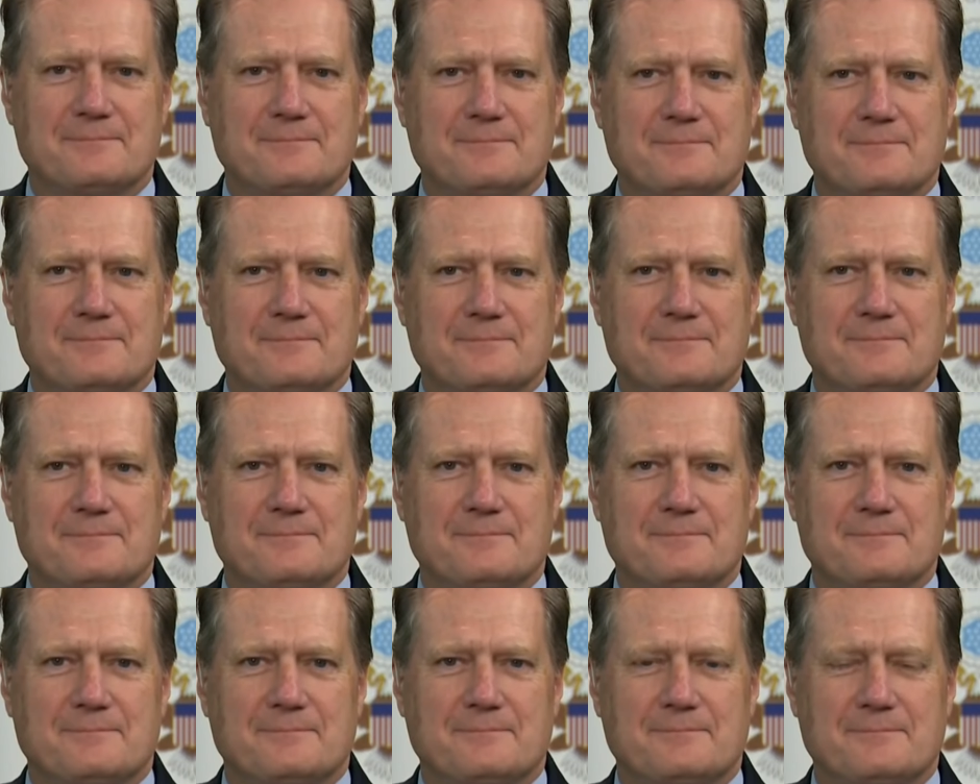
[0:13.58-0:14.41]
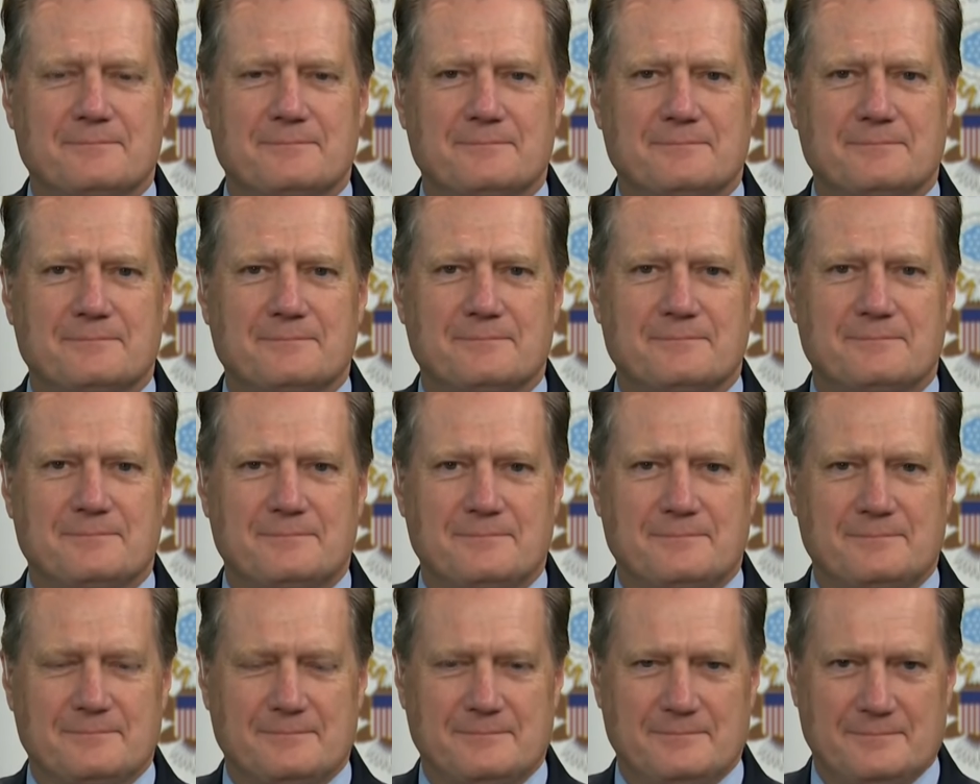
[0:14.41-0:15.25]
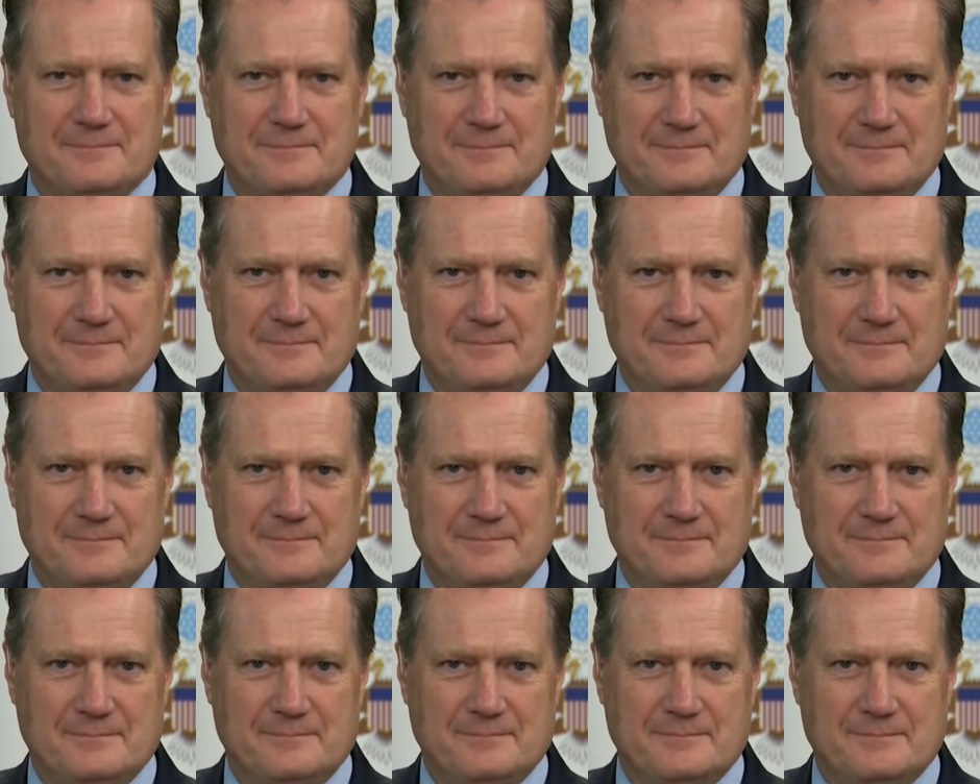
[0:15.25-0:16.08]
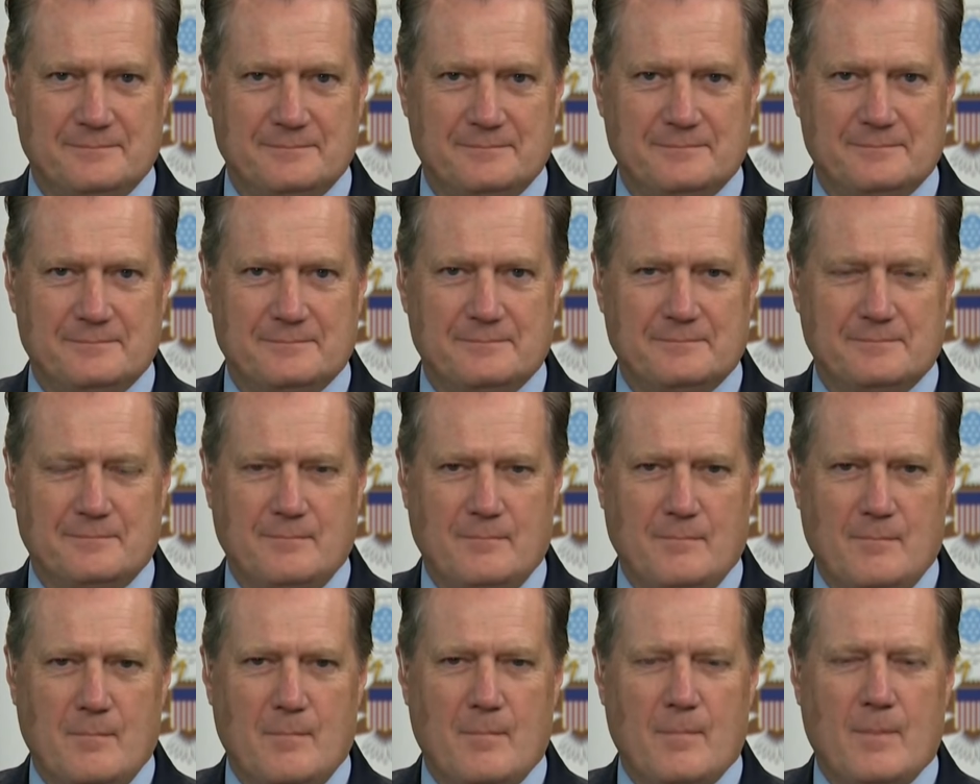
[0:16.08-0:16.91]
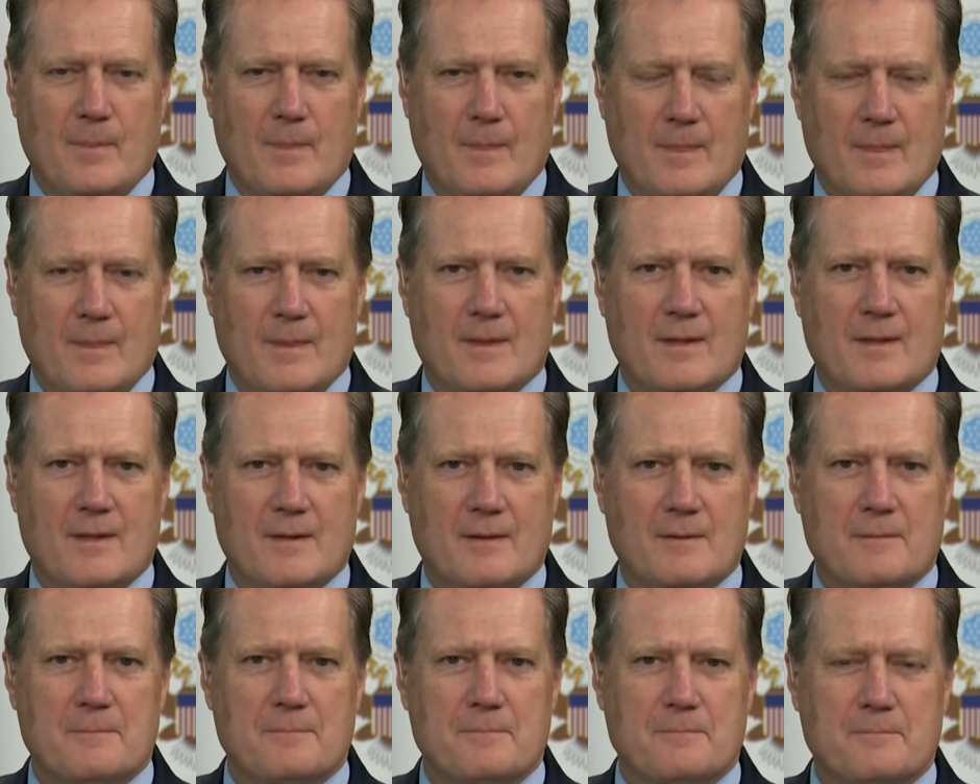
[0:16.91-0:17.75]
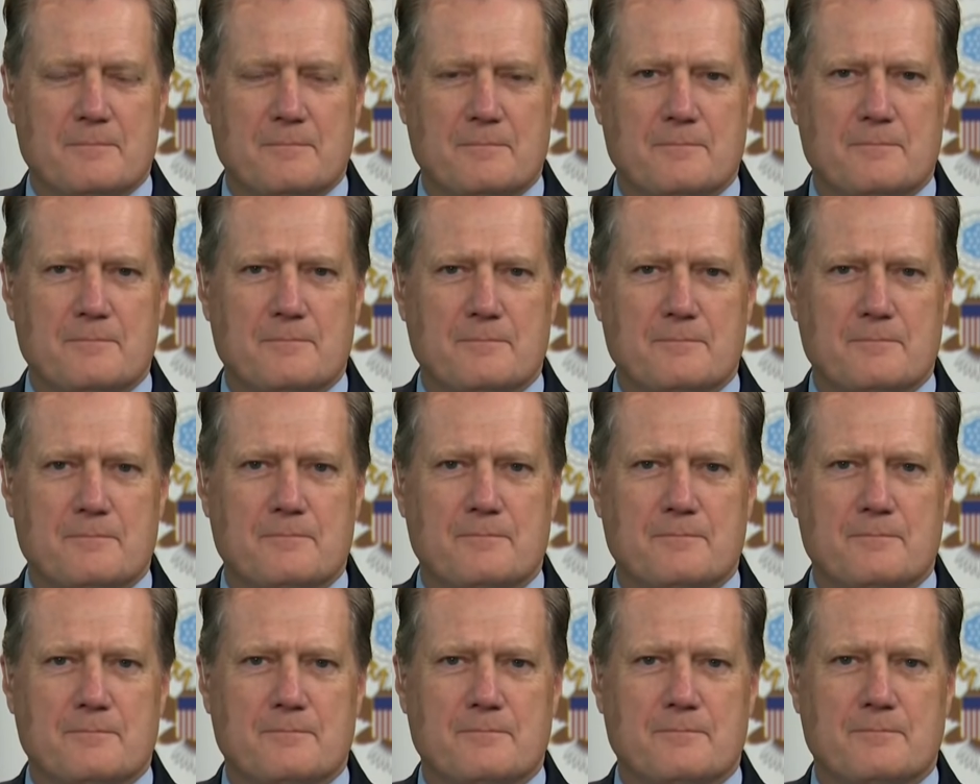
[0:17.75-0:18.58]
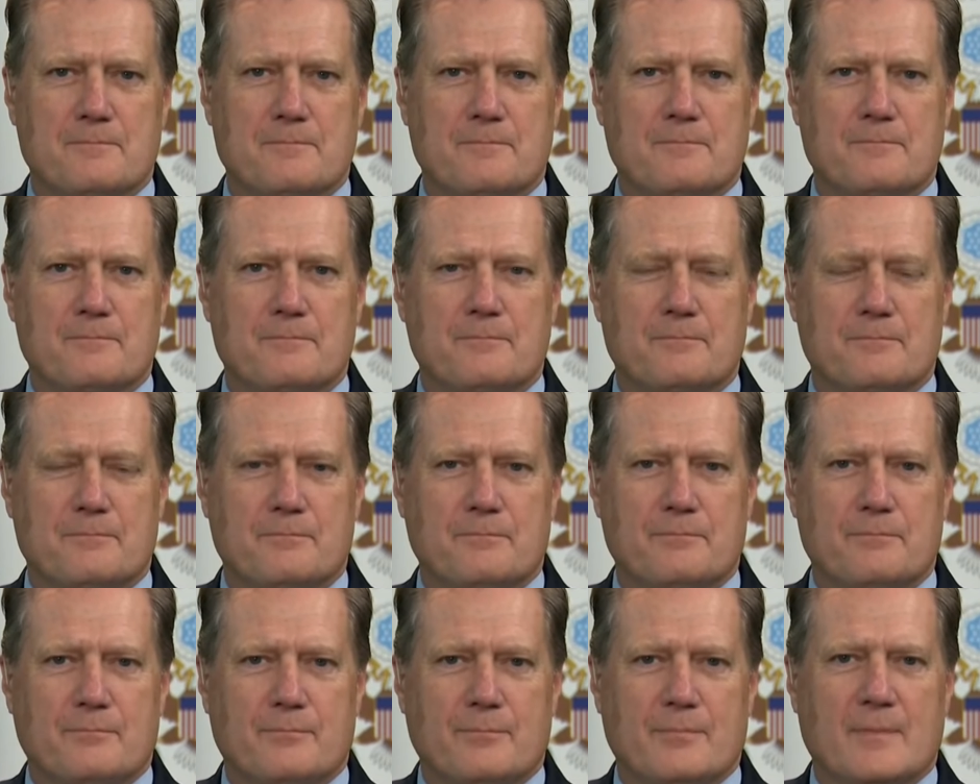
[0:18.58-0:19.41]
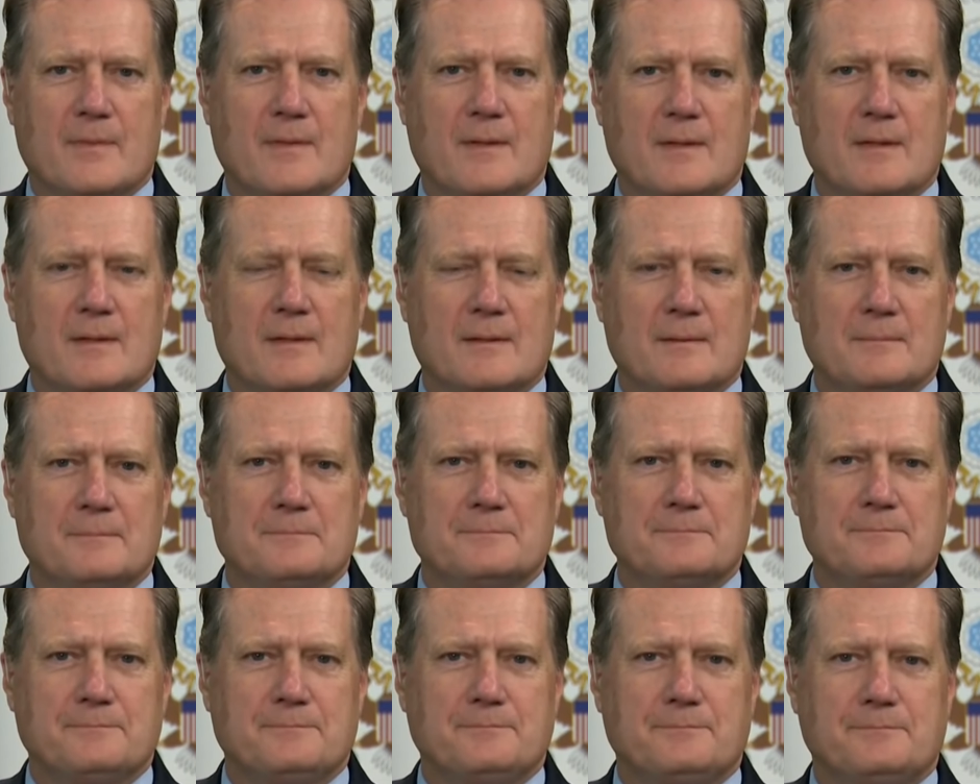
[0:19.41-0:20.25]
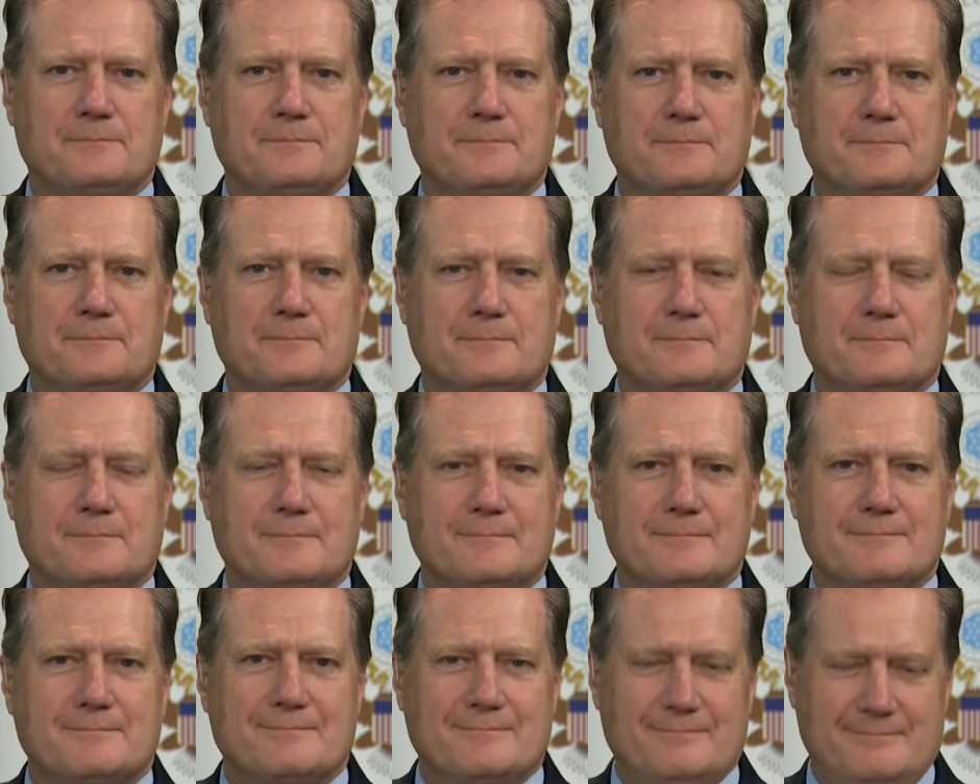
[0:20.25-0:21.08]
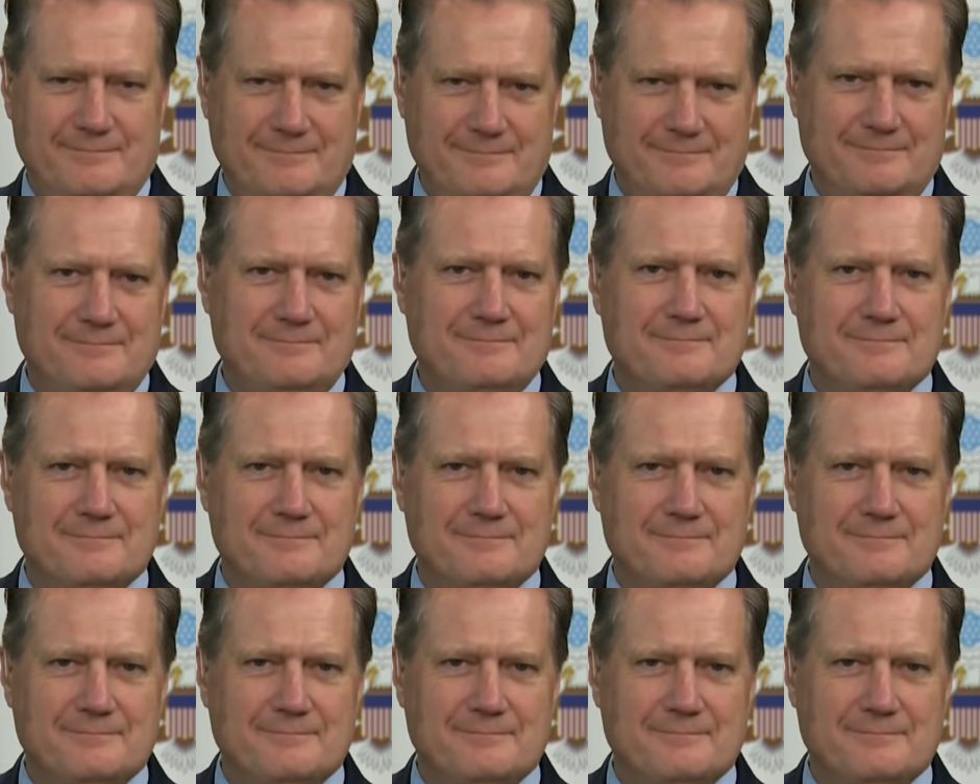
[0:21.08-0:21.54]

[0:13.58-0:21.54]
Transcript: The person shown says nothing.